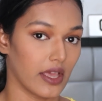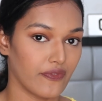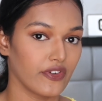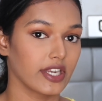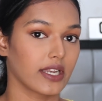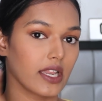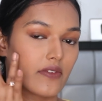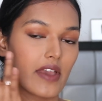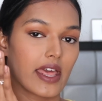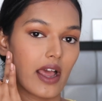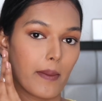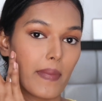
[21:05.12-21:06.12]
Definitely
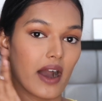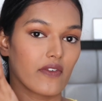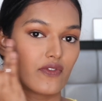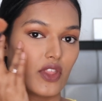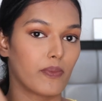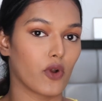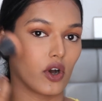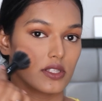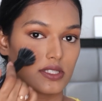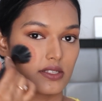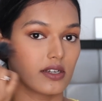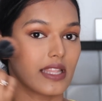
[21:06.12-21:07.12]
where above the
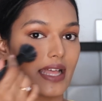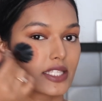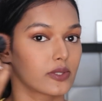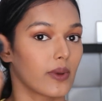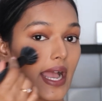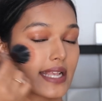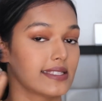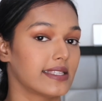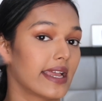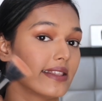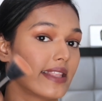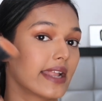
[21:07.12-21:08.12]
bronzer. That's why I
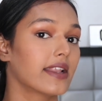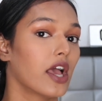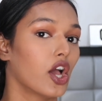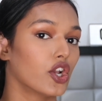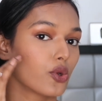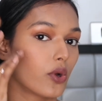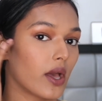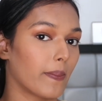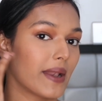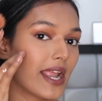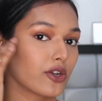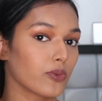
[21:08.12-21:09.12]
said that don't
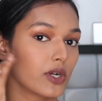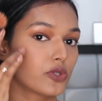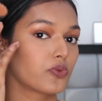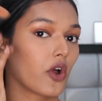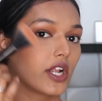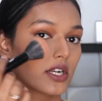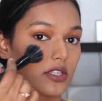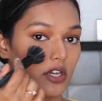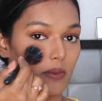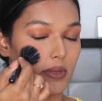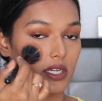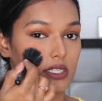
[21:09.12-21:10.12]
apply too much product
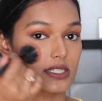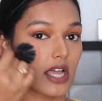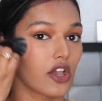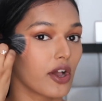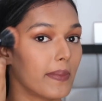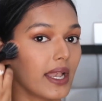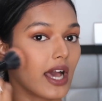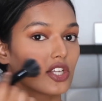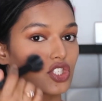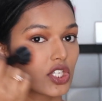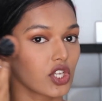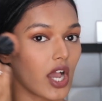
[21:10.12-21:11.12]
here, because now your
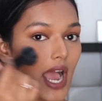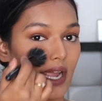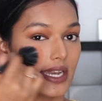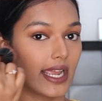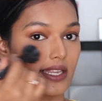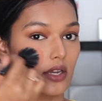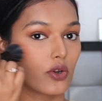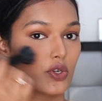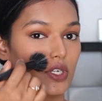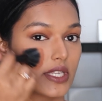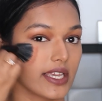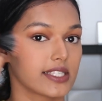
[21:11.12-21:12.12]
blush and your highlight are
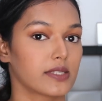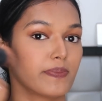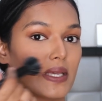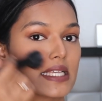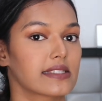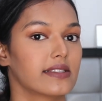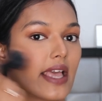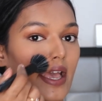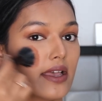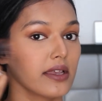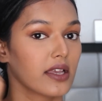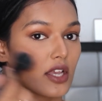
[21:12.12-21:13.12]
going to take space
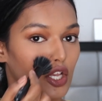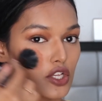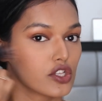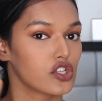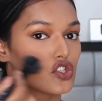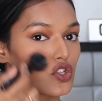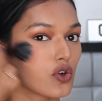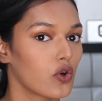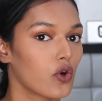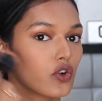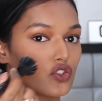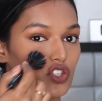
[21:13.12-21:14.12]
there.
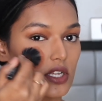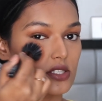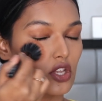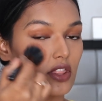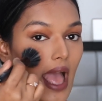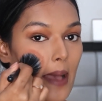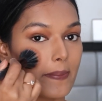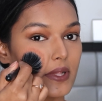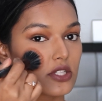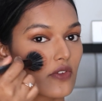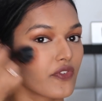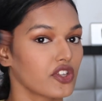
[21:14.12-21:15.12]
So just on the
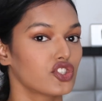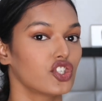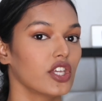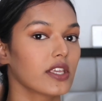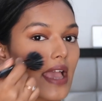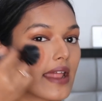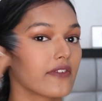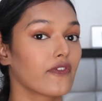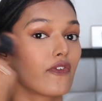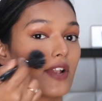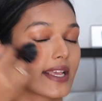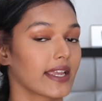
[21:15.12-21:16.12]
apples of your cheek
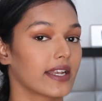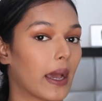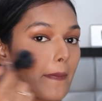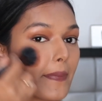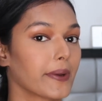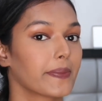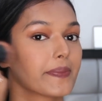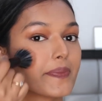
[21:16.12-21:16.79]
and flick it up.